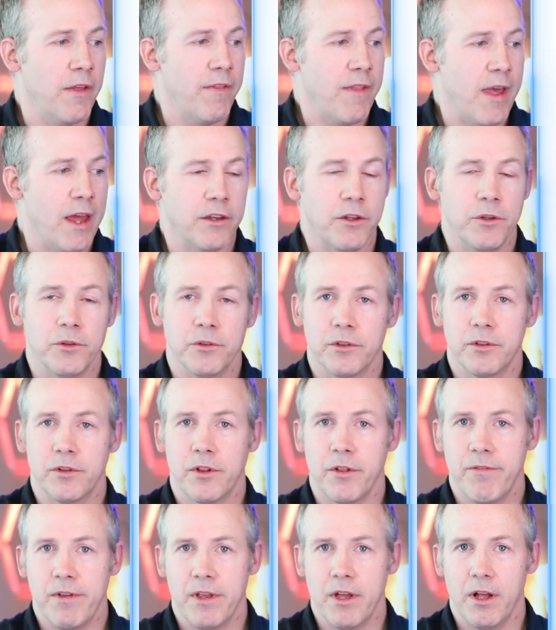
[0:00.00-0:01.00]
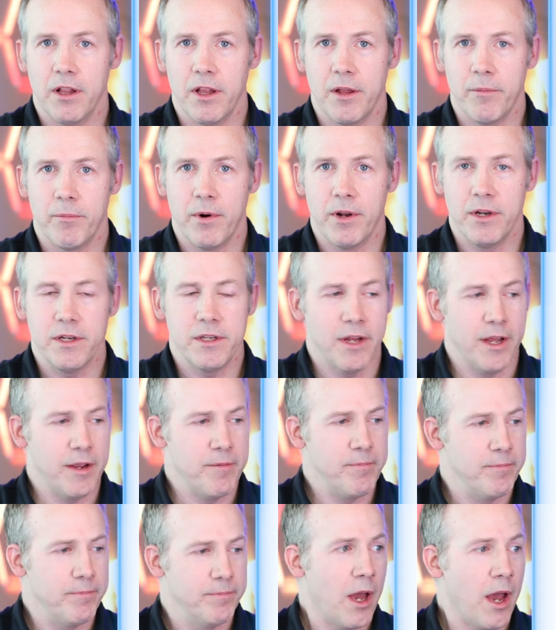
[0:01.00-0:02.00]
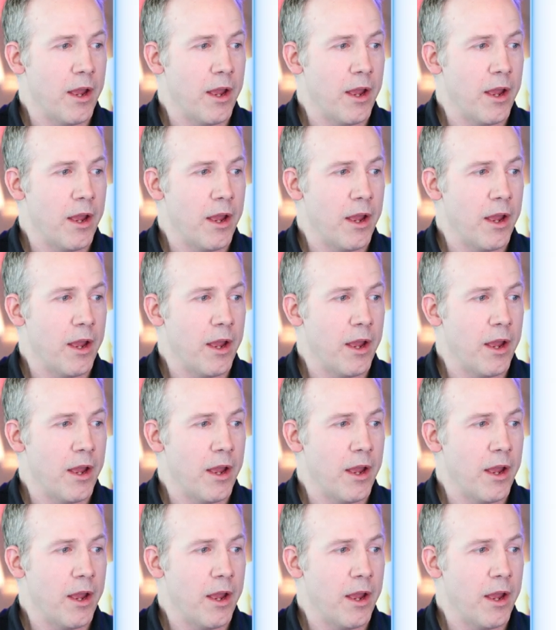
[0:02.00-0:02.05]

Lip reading: and that uses the VLM runtime.